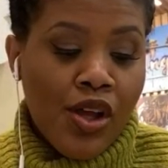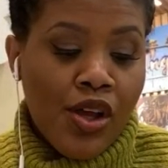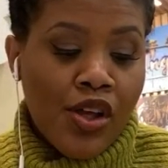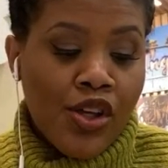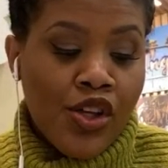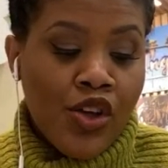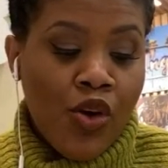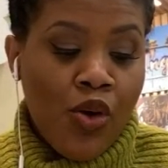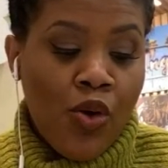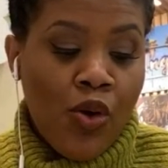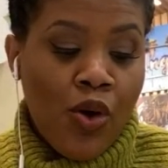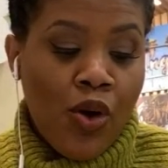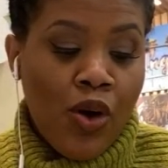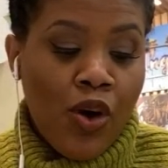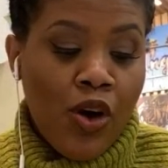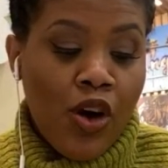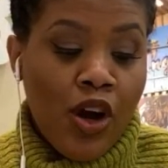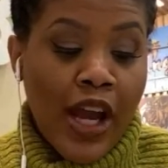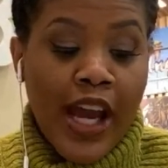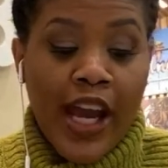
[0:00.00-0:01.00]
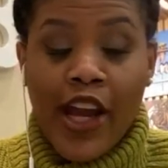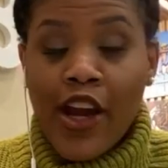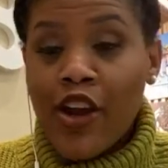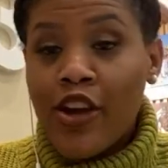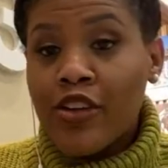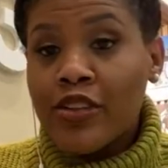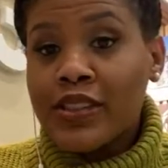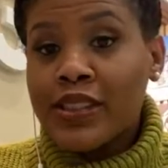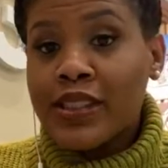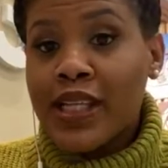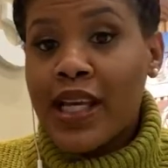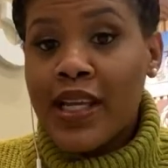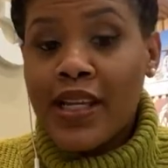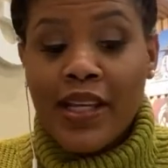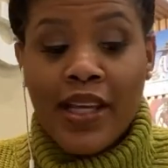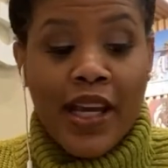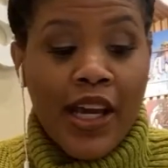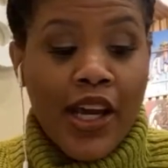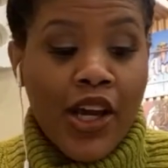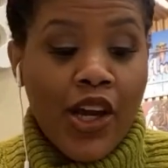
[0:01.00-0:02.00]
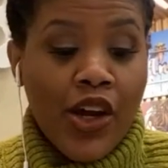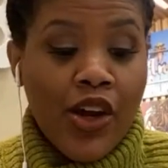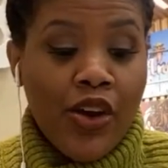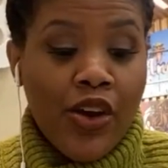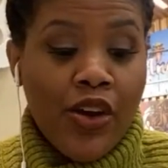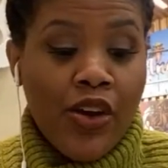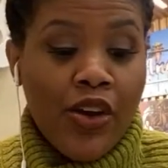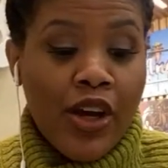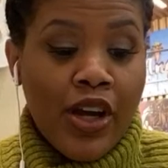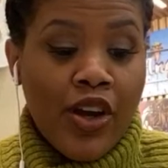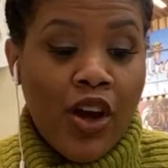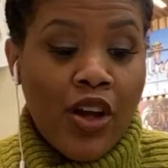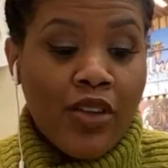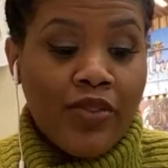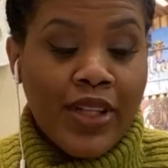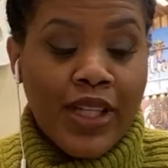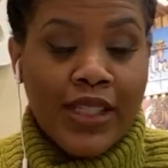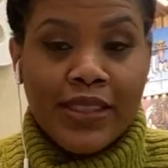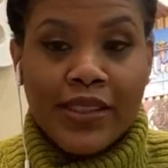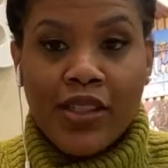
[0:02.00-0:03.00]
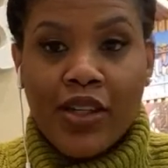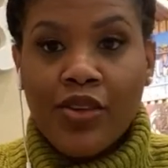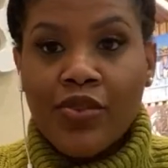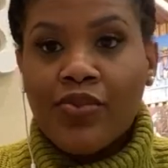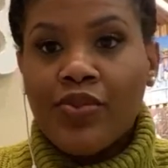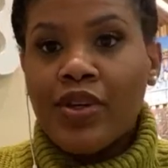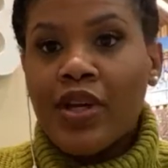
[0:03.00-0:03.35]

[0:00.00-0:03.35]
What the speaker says: your hair, skincare, and all of that stuff,